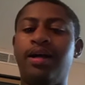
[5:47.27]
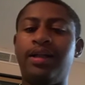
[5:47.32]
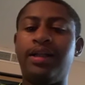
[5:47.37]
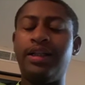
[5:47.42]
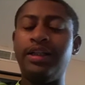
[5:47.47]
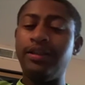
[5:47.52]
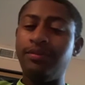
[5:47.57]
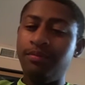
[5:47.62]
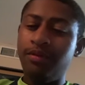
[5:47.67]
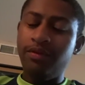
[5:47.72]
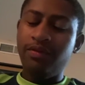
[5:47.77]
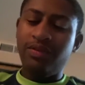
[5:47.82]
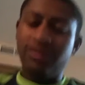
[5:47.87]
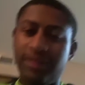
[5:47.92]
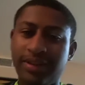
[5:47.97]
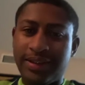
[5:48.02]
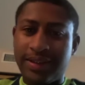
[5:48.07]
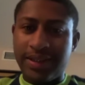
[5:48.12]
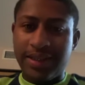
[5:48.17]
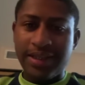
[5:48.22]
This movie
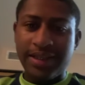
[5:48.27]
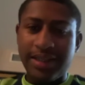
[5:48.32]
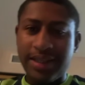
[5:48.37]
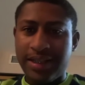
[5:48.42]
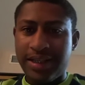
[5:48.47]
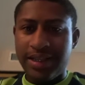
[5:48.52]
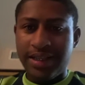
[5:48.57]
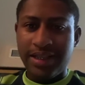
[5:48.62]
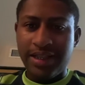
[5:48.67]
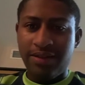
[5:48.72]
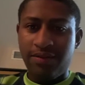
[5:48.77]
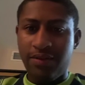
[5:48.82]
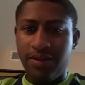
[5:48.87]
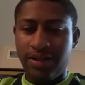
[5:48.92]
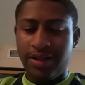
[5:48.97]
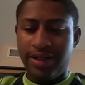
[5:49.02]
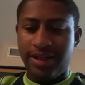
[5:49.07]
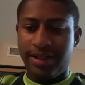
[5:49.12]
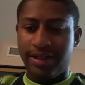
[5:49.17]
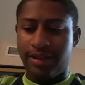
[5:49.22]
was good. You know,
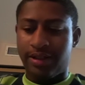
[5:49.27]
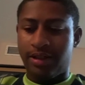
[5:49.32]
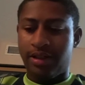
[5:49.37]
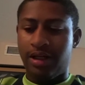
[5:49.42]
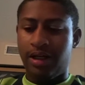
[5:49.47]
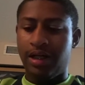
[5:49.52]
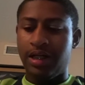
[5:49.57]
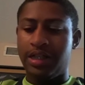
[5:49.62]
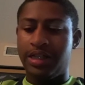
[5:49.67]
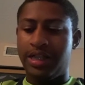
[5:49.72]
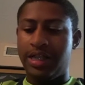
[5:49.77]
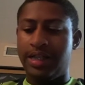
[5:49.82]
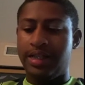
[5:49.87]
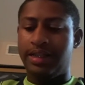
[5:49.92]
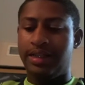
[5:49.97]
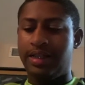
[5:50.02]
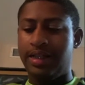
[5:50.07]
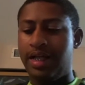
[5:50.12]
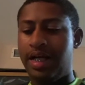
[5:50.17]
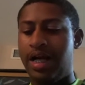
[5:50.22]
you had a car
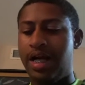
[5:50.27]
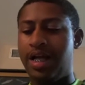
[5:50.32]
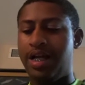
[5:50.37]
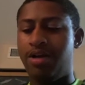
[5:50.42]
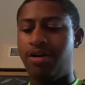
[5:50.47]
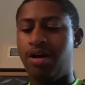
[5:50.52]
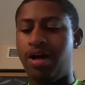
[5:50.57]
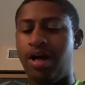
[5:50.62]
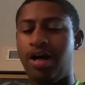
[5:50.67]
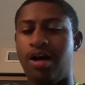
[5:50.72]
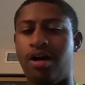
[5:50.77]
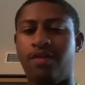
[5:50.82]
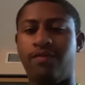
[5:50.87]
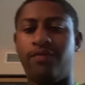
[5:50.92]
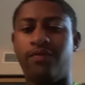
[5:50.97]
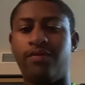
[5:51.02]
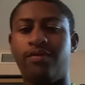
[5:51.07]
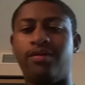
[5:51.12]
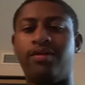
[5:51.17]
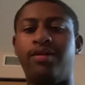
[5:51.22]
chase scene. You have
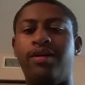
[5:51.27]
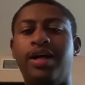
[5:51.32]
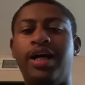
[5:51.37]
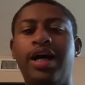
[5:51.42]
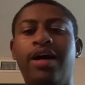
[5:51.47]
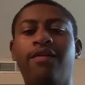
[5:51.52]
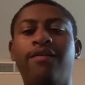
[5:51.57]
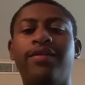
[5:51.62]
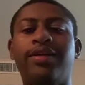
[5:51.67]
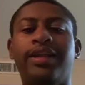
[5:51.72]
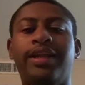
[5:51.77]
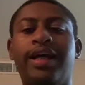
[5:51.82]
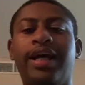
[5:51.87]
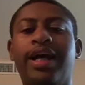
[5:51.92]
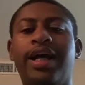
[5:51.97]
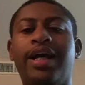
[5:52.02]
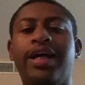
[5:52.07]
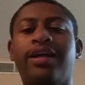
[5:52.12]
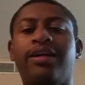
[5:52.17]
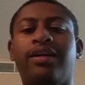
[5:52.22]

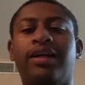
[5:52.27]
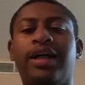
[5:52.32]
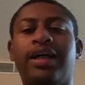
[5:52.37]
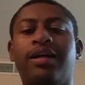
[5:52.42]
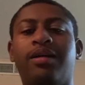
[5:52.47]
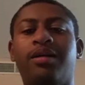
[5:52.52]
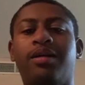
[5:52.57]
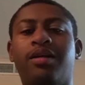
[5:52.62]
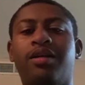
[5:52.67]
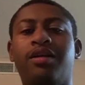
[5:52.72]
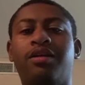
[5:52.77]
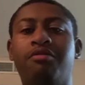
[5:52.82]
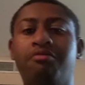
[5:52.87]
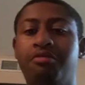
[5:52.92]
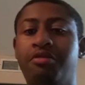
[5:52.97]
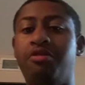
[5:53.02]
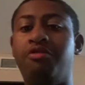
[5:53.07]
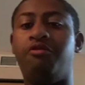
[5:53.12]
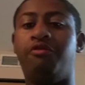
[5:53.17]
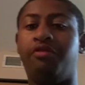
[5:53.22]
everything. Like, they
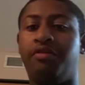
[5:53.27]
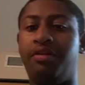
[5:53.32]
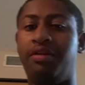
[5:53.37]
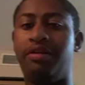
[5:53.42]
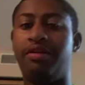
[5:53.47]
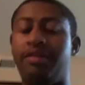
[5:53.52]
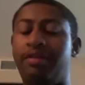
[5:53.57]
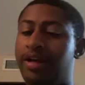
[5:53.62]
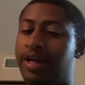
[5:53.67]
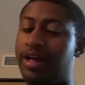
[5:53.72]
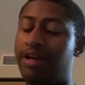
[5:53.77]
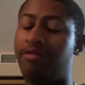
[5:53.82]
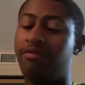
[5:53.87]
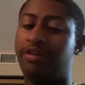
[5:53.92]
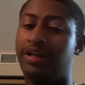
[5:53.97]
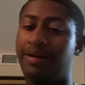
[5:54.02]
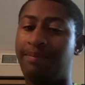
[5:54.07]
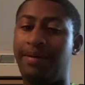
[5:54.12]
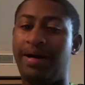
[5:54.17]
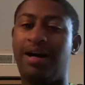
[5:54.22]
use
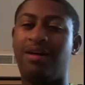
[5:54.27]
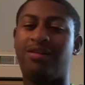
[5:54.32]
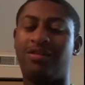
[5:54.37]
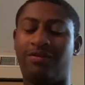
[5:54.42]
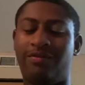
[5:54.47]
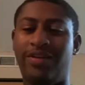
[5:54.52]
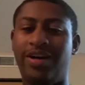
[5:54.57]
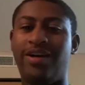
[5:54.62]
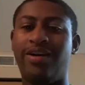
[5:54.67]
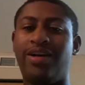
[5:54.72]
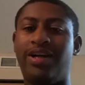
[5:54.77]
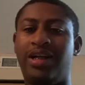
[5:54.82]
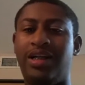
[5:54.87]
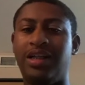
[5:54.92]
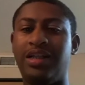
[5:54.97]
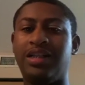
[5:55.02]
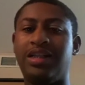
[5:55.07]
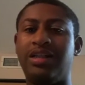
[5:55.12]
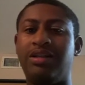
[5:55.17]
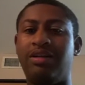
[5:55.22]
their powers very
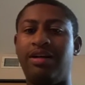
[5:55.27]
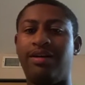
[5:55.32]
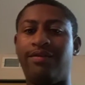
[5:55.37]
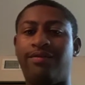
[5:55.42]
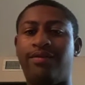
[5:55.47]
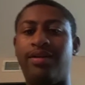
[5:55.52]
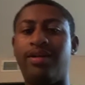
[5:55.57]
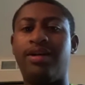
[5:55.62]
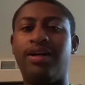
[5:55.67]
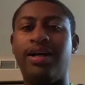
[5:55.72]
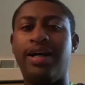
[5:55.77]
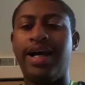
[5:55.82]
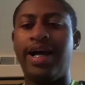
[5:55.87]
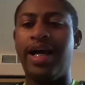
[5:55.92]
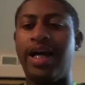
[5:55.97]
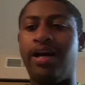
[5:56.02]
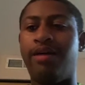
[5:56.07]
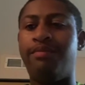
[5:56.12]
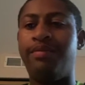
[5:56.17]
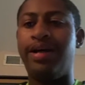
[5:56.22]
good. You have
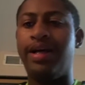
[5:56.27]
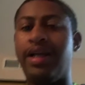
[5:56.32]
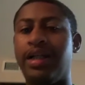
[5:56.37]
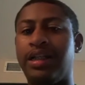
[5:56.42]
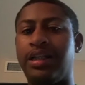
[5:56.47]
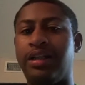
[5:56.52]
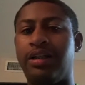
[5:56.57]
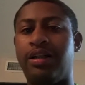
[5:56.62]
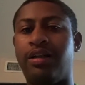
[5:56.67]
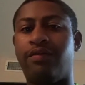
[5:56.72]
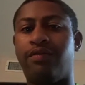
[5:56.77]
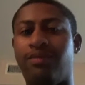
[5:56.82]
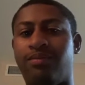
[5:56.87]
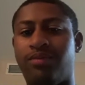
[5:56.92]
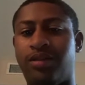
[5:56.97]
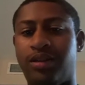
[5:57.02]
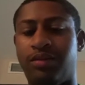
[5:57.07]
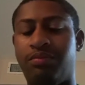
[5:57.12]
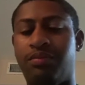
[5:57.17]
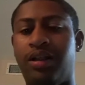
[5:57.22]
Ant-Man turning from
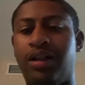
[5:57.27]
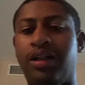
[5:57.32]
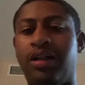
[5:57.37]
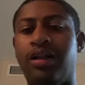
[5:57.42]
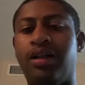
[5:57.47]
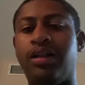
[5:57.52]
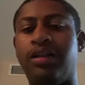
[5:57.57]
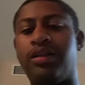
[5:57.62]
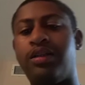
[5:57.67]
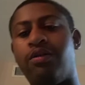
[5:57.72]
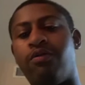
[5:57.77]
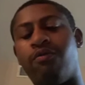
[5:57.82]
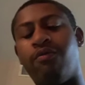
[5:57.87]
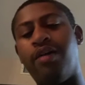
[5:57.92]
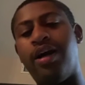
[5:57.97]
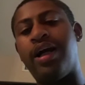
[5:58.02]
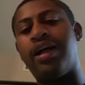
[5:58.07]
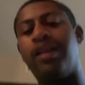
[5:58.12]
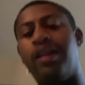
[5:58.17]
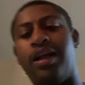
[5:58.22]
small to
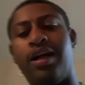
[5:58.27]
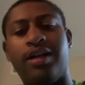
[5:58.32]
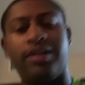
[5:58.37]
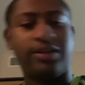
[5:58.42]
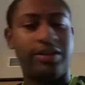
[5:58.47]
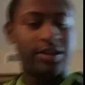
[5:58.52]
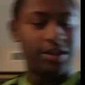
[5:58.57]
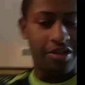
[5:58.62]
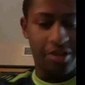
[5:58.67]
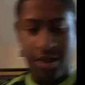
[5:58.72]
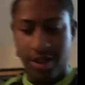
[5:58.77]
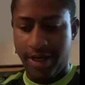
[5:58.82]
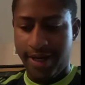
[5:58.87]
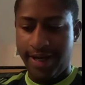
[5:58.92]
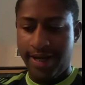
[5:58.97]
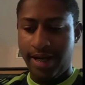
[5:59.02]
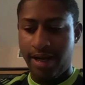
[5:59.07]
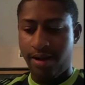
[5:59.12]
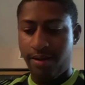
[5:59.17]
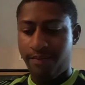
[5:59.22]
regular to
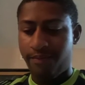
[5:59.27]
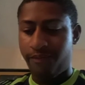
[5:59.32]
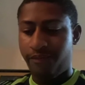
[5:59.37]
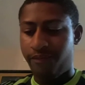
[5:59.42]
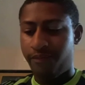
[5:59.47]
giant.